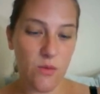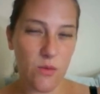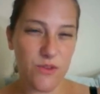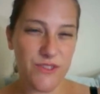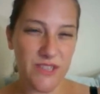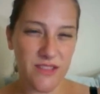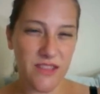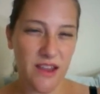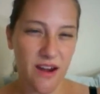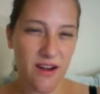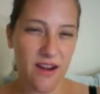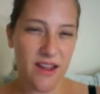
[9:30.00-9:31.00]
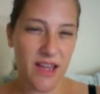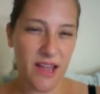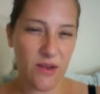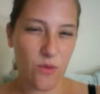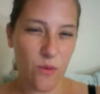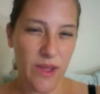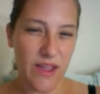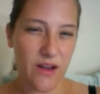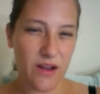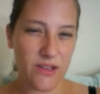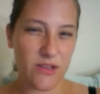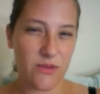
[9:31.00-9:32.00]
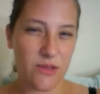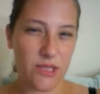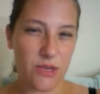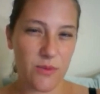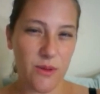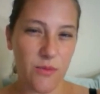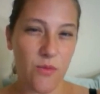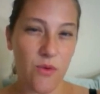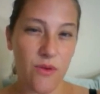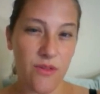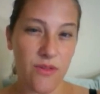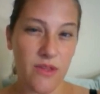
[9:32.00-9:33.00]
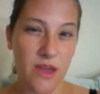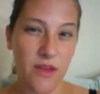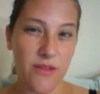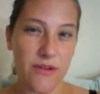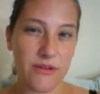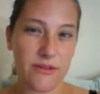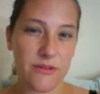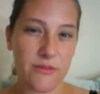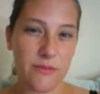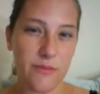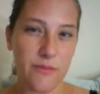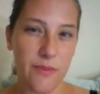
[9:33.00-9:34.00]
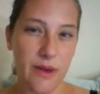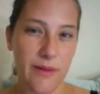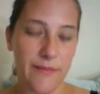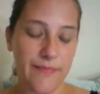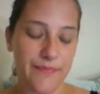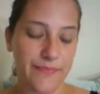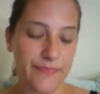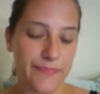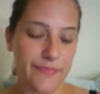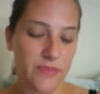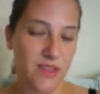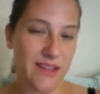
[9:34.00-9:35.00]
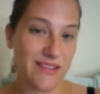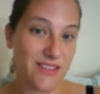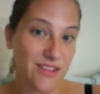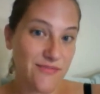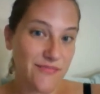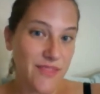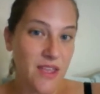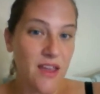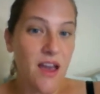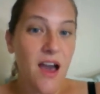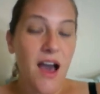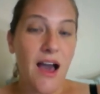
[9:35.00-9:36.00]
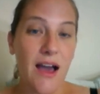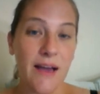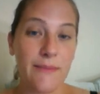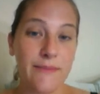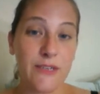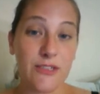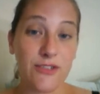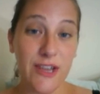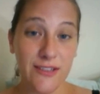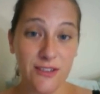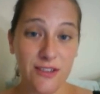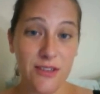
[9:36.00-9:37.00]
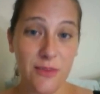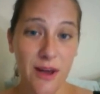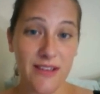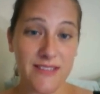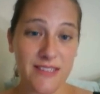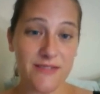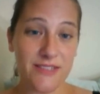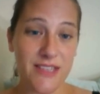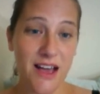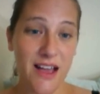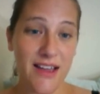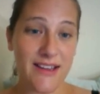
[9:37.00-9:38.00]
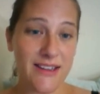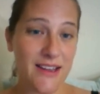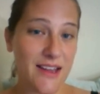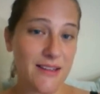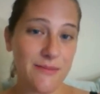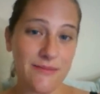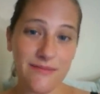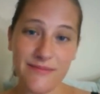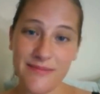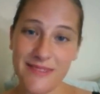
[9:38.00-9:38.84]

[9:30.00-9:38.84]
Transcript: will sit there and kind of weigh on you a little bit more than the others. But I don't know. I'm going to try to look on the positive side. I'm